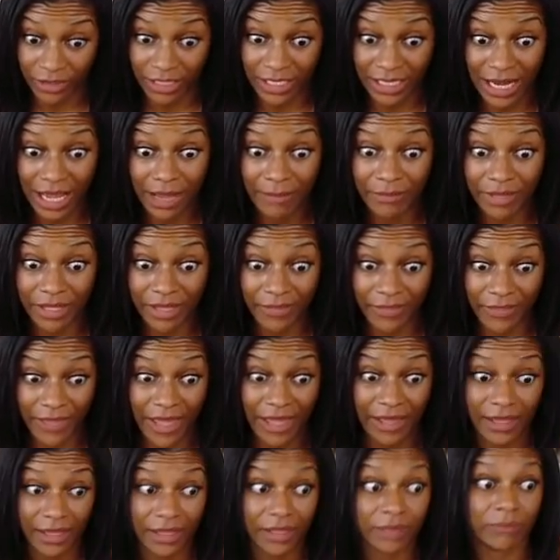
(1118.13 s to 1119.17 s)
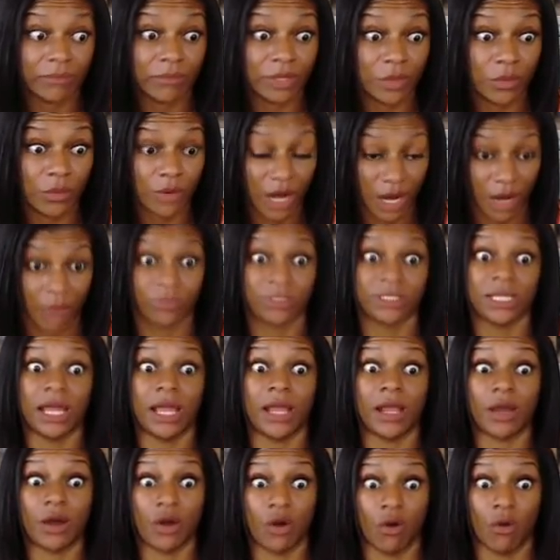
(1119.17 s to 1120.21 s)
And I mean, that hit me where I was
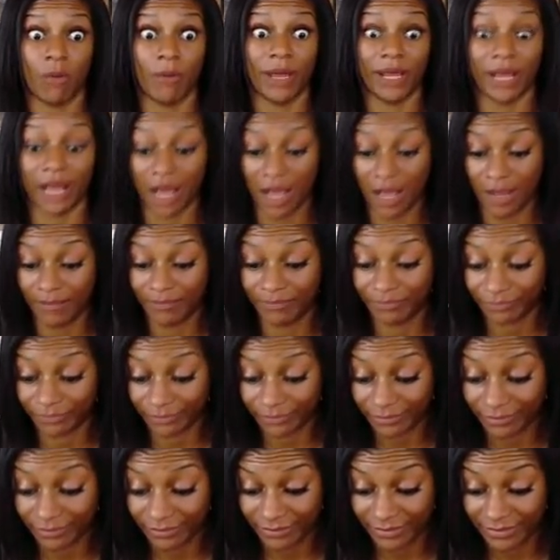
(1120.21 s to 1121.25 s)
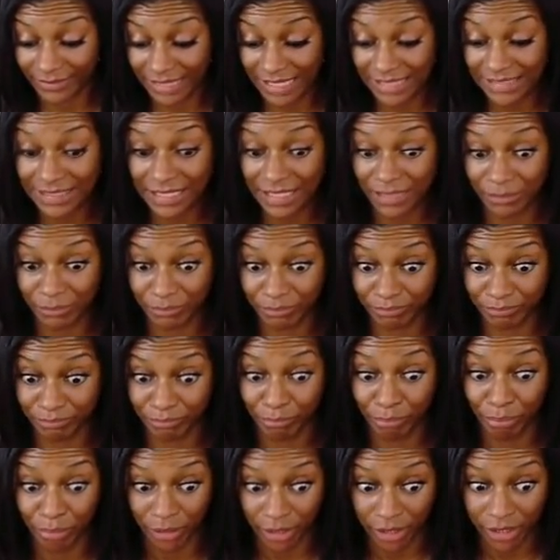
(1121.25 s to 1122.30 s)
like, oh my God, that's like
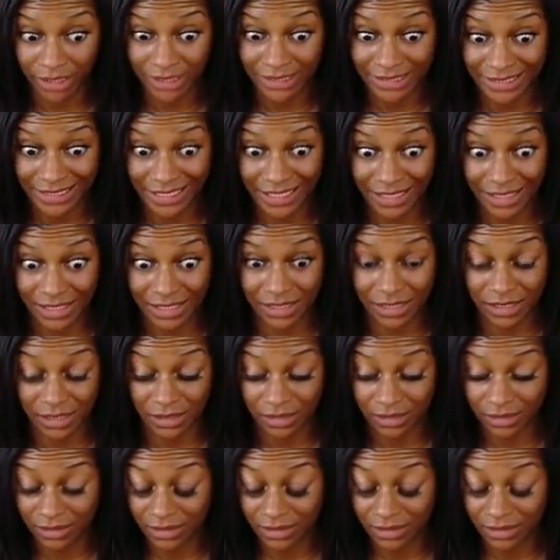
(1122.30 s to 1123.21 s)
blood taste.